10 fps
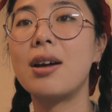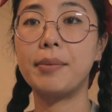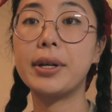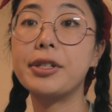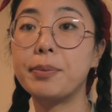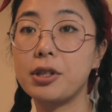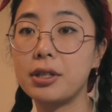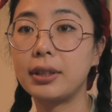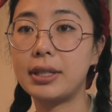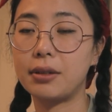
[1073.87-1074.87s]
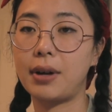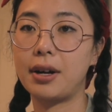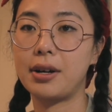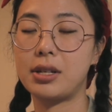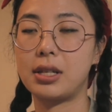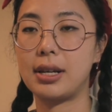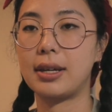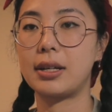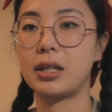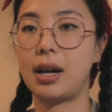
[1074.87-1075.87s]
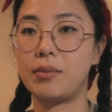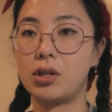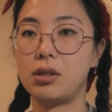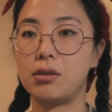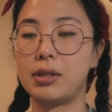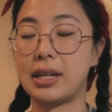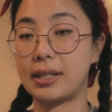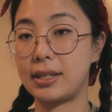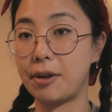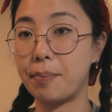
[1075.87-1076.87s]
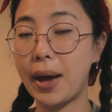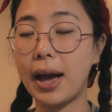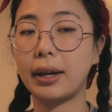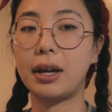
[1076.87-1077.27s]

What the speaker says: because personally as a writer, I just need that time to take a step back